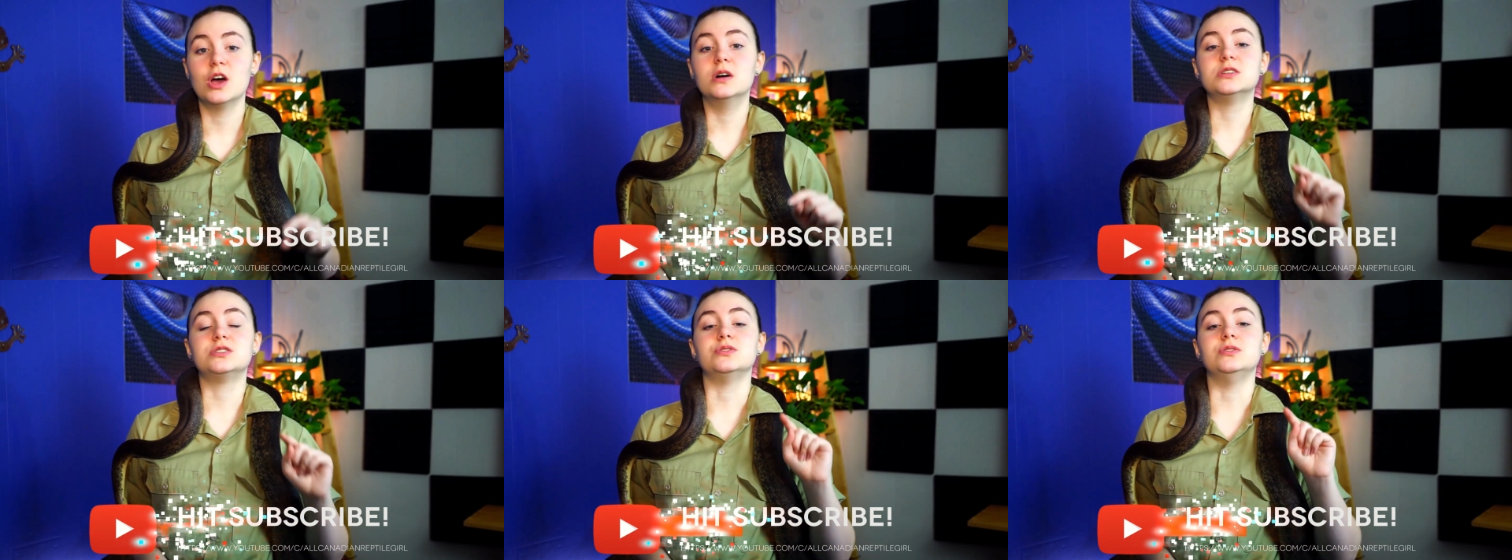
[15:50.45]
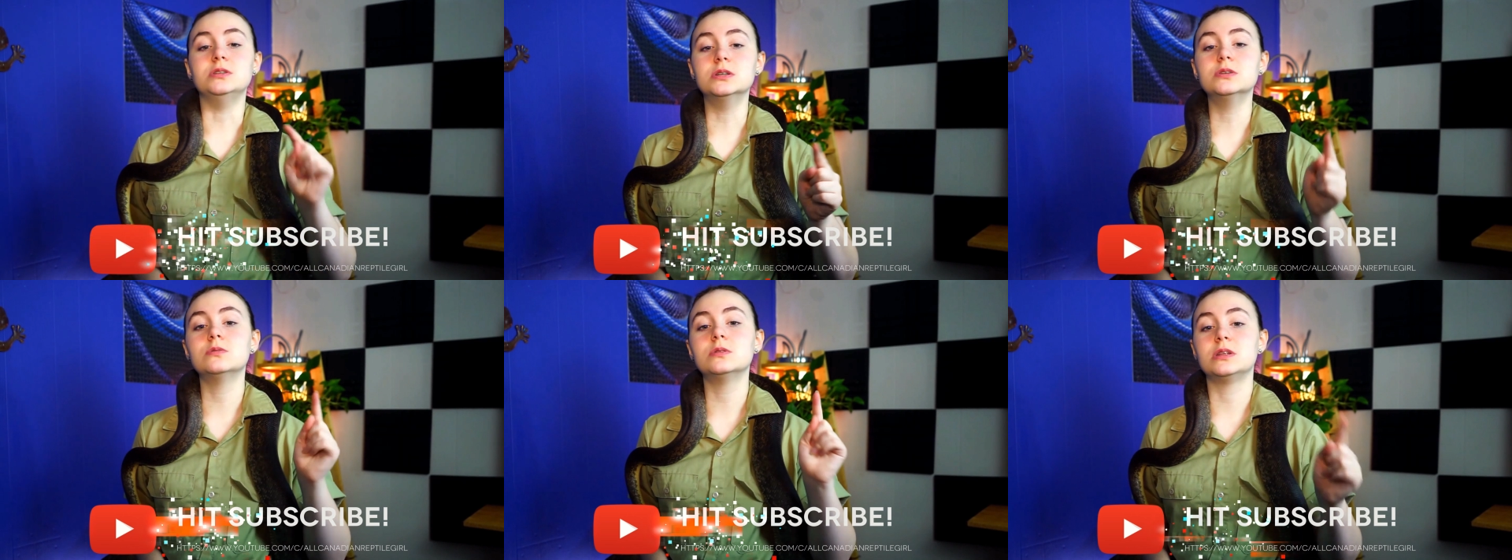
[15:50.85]
so
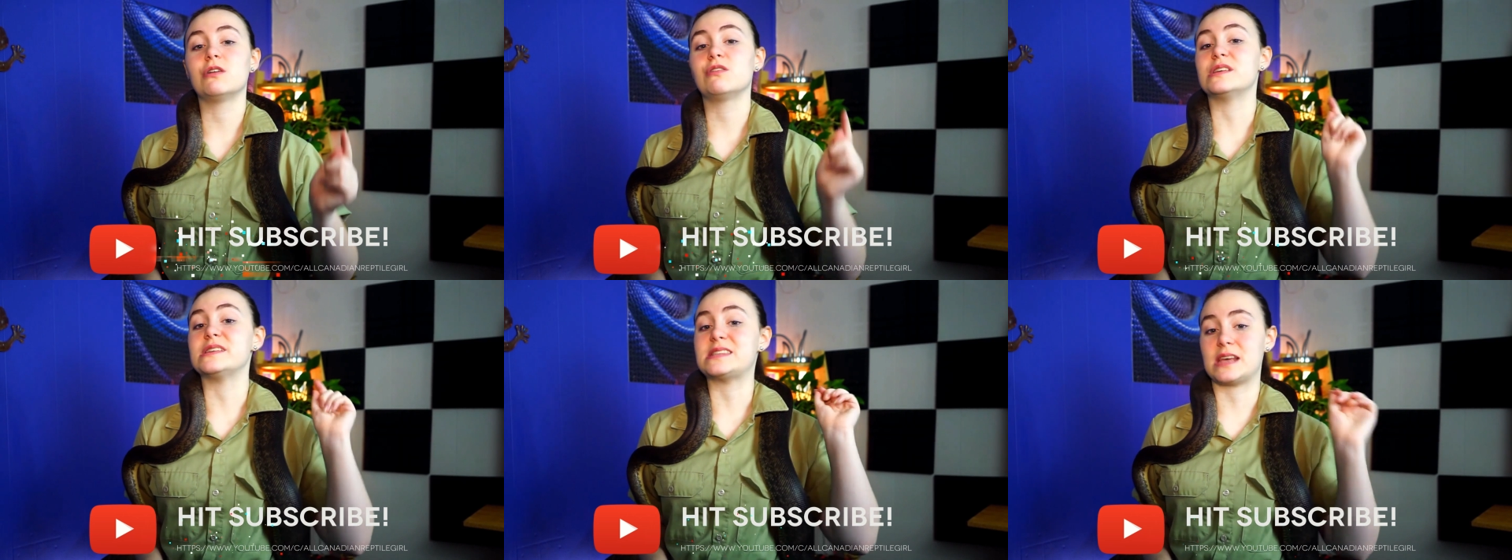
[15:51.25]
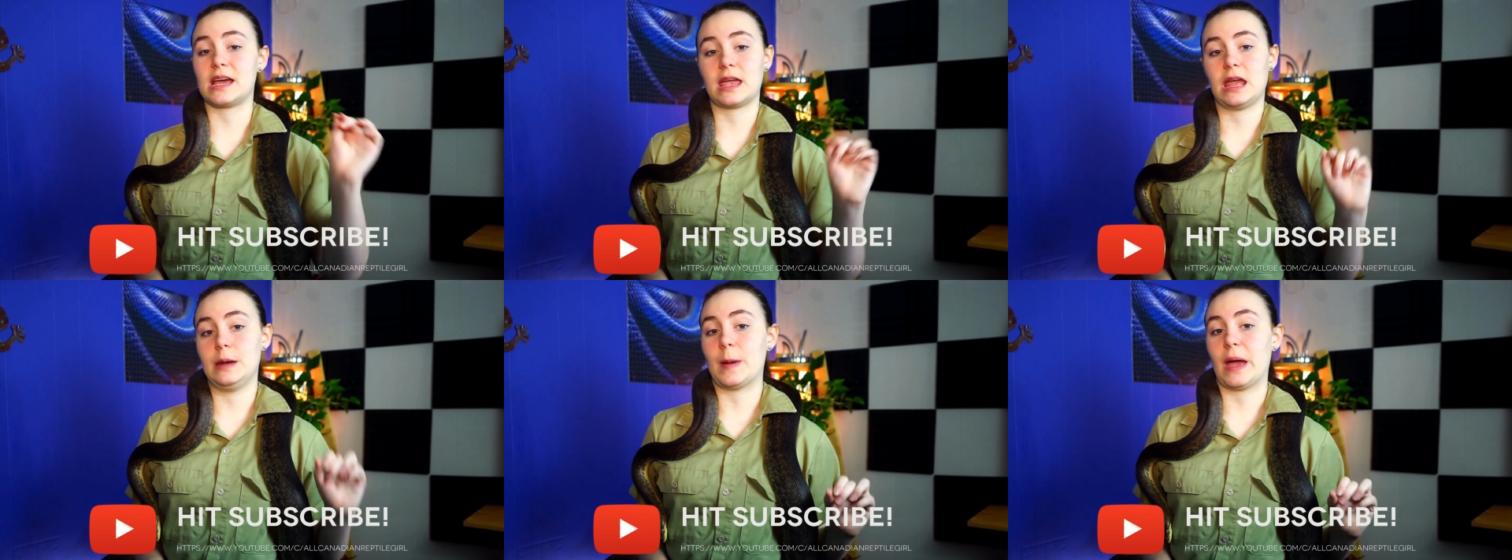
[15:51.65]
you will know the
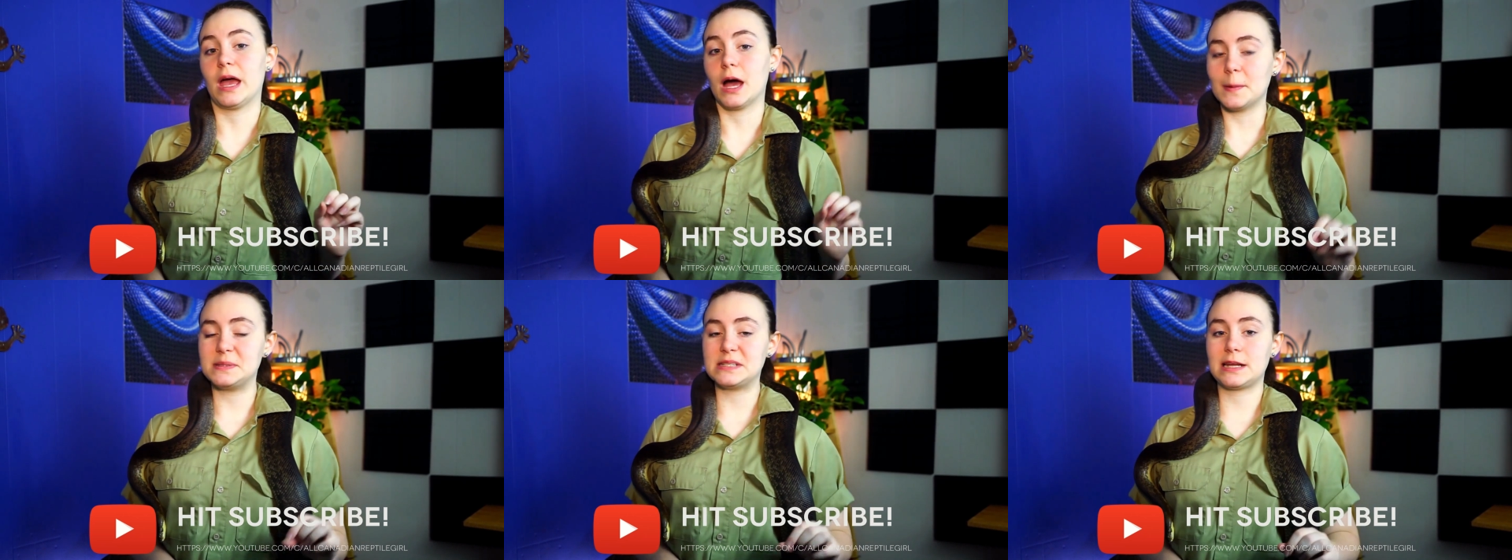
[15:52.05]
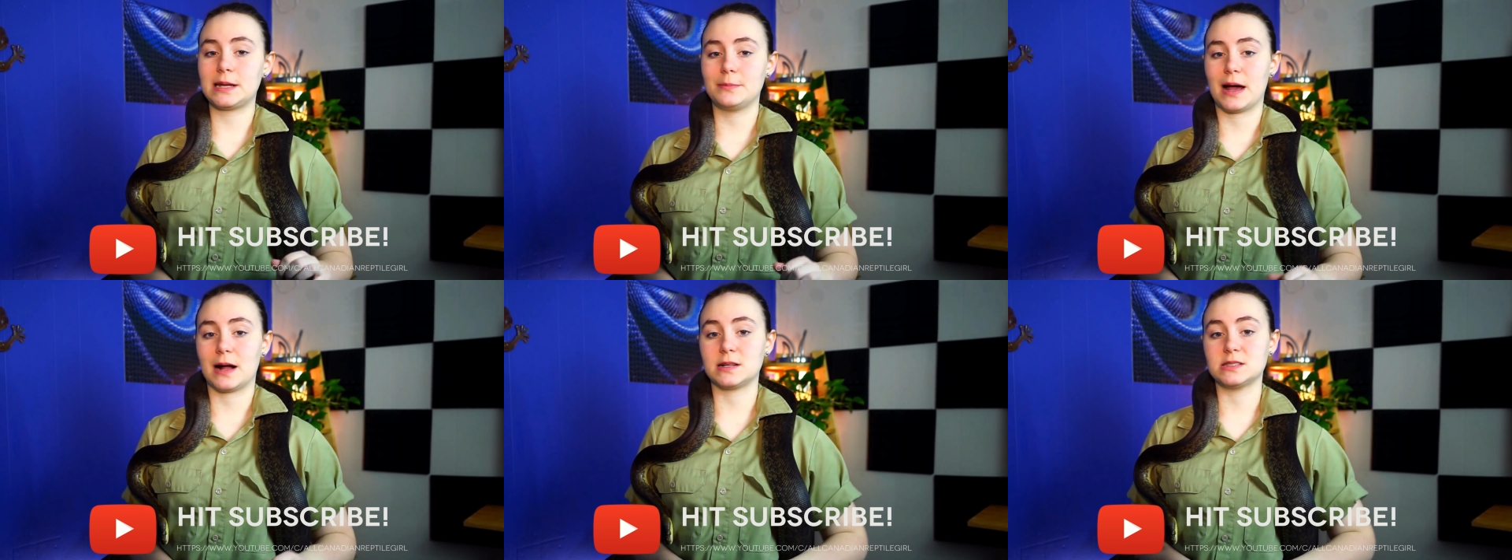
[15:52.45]
second my updated
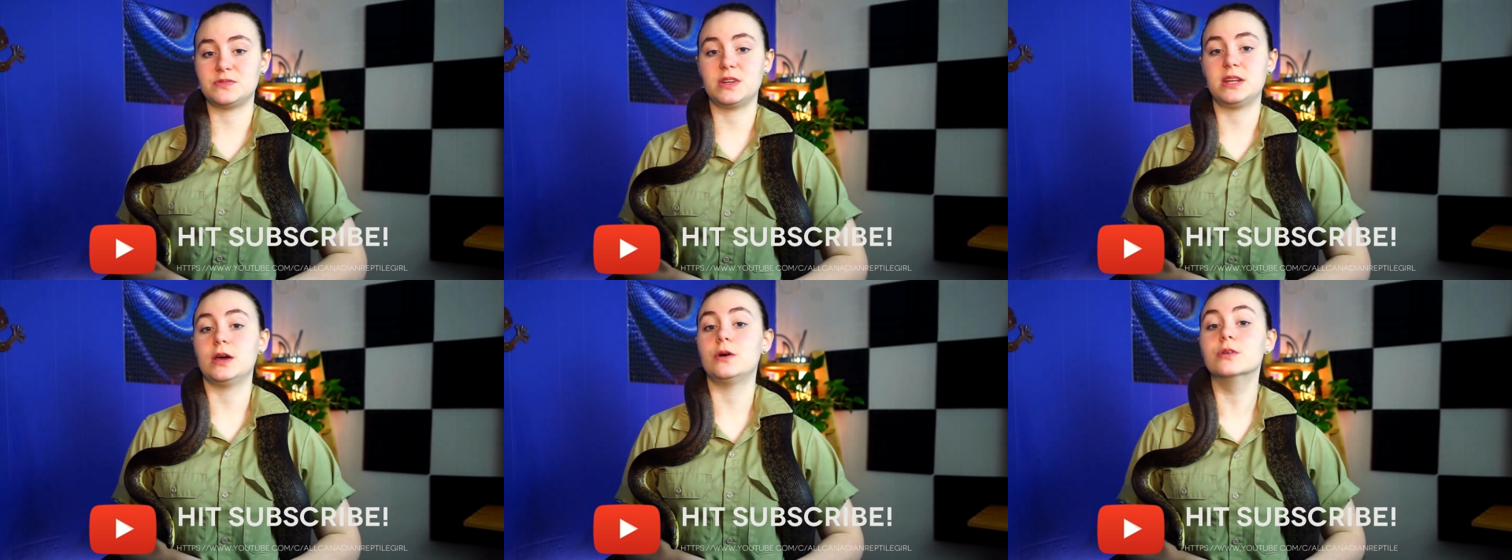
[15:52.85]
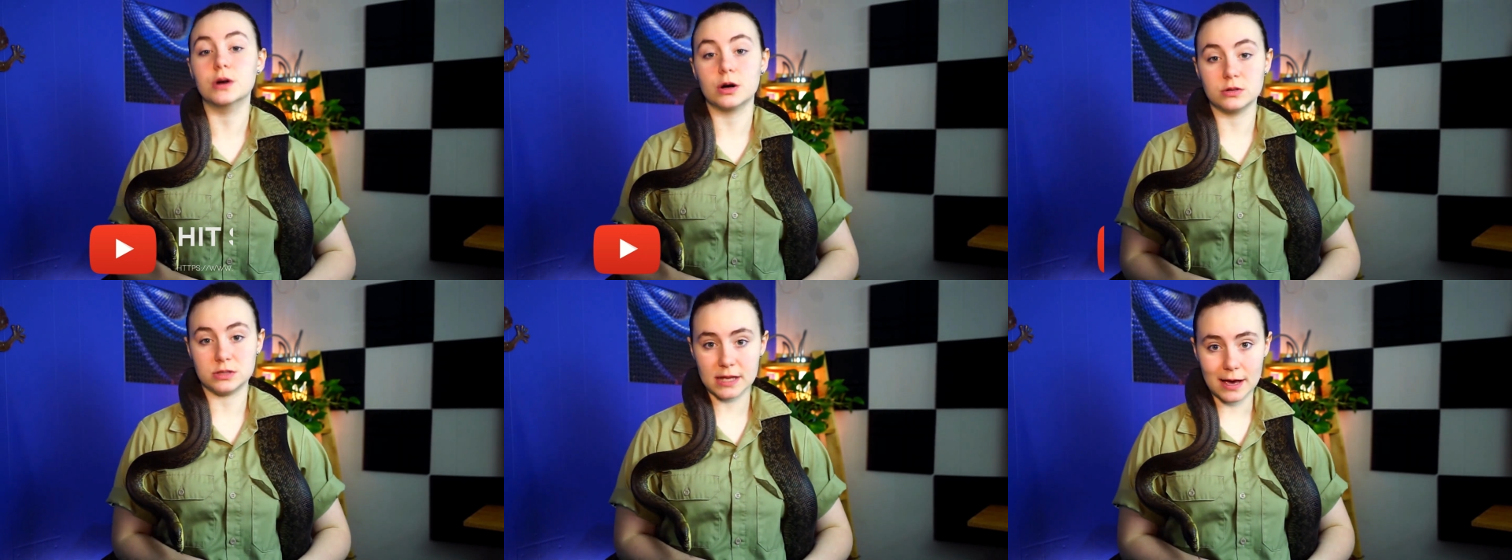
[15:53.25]
Macklots video
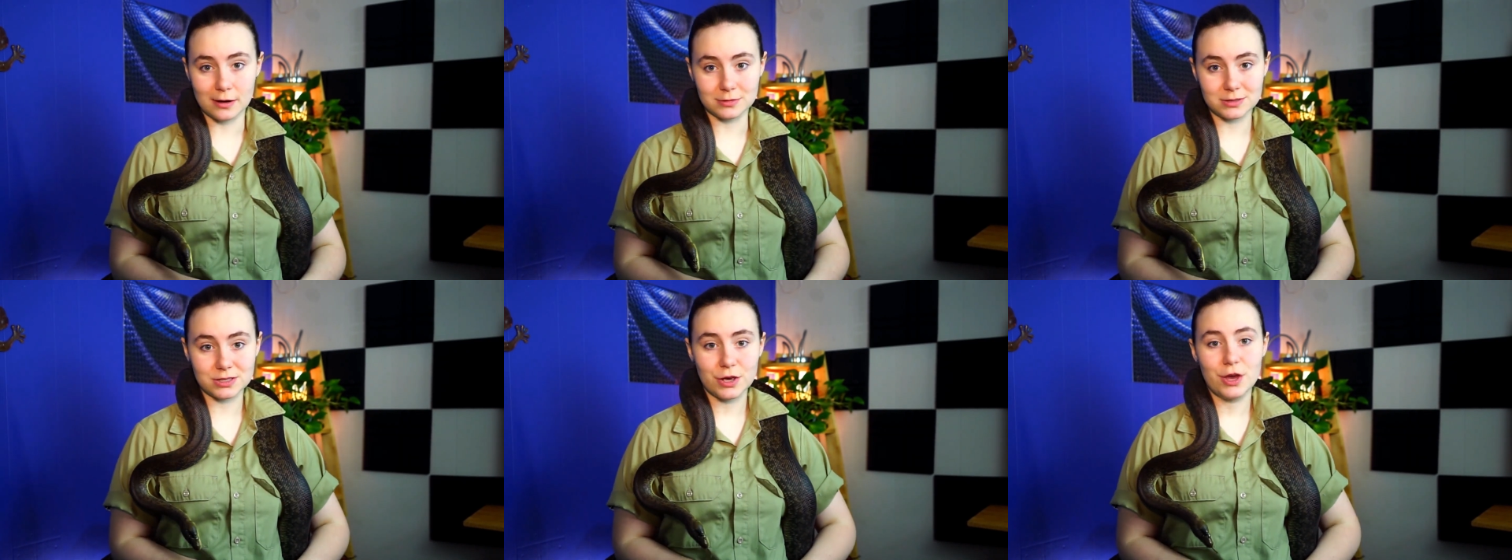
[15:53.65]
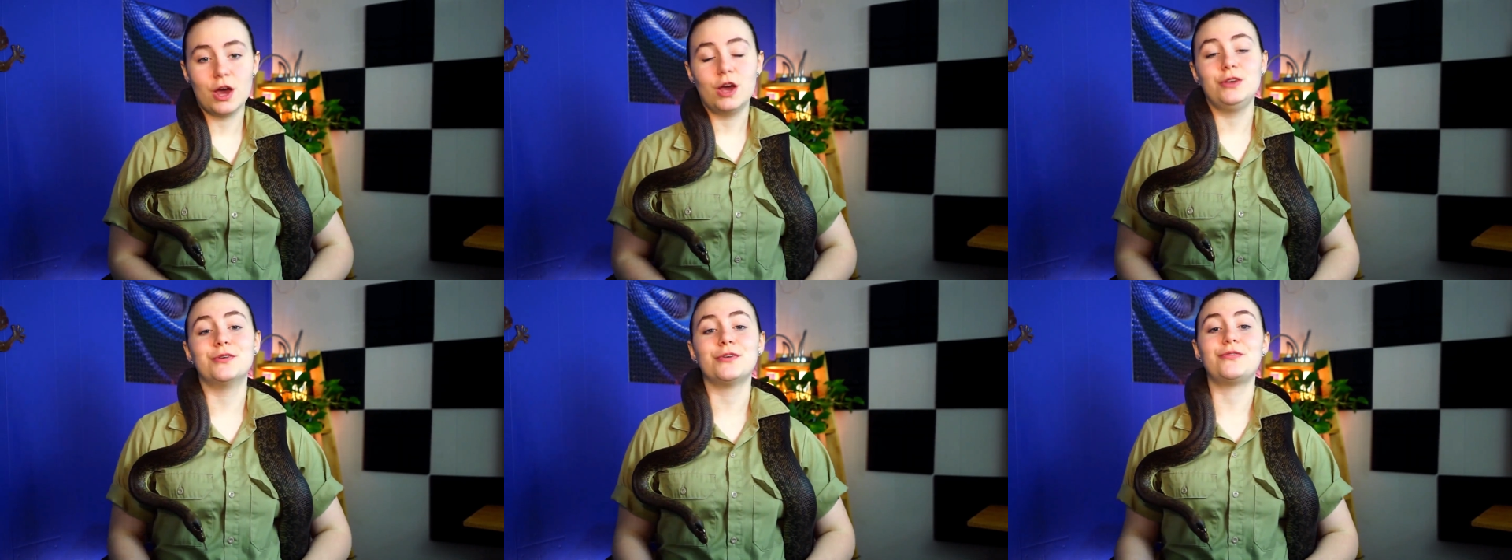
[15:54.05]
goes out.
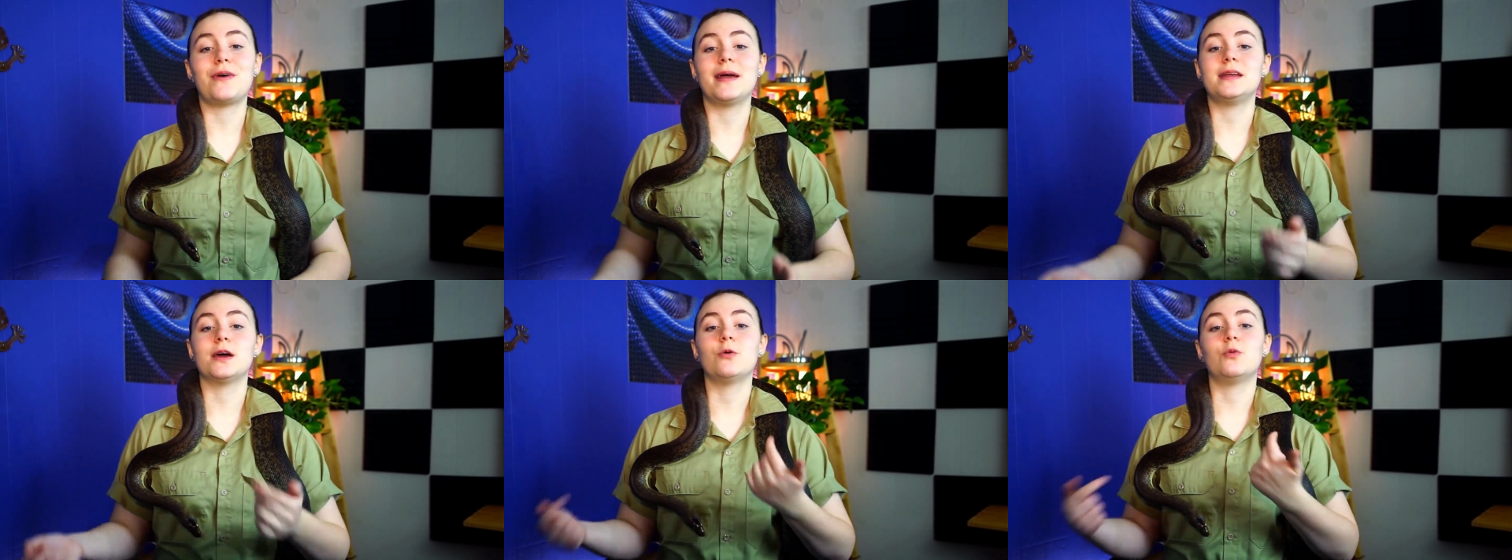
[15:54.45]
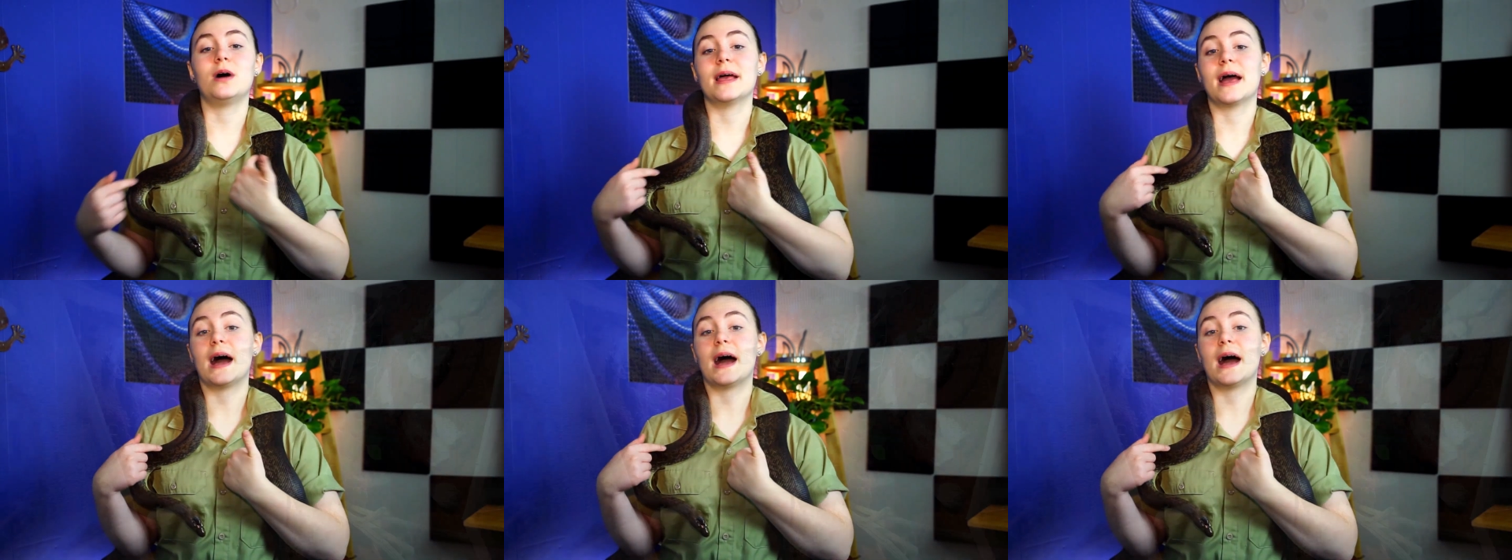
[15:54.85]
You will find out why